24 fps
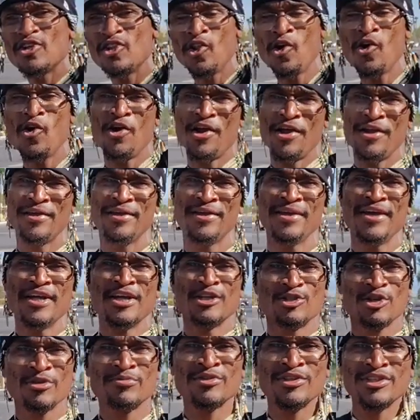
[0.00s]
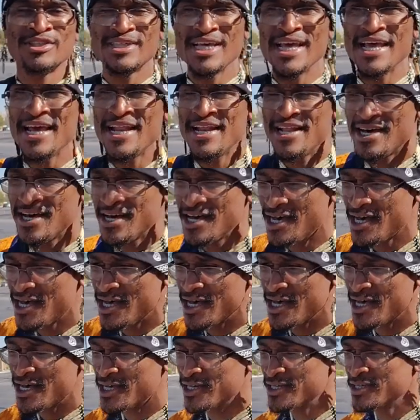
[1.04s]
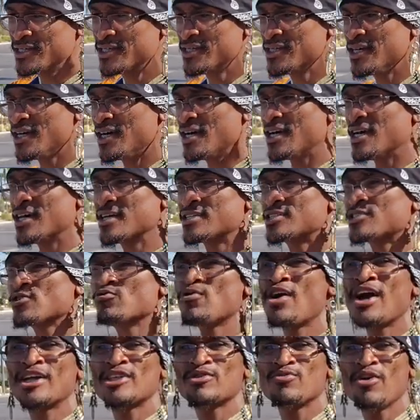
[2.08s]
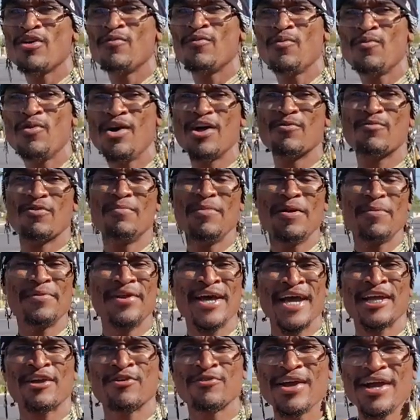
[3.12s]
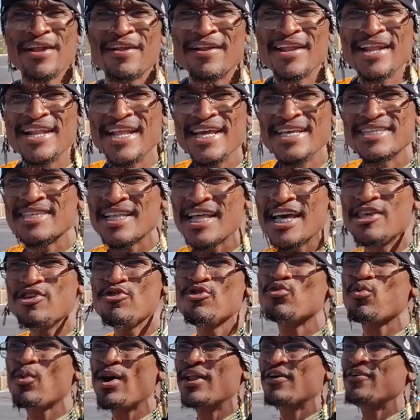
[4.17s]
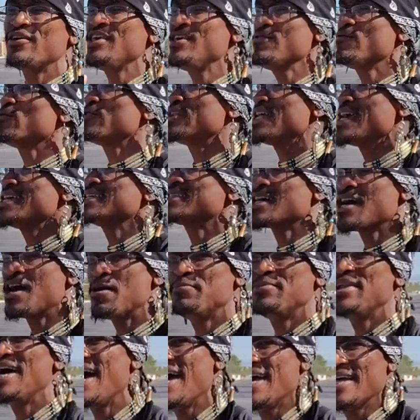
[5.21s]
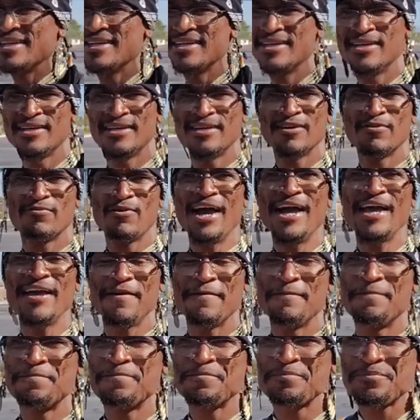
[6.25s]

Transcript: to the Lord. The scriptures say in uh, uh, Sirach 12 and 1, remember that I created the days of thy youth, why the evil days come not, right?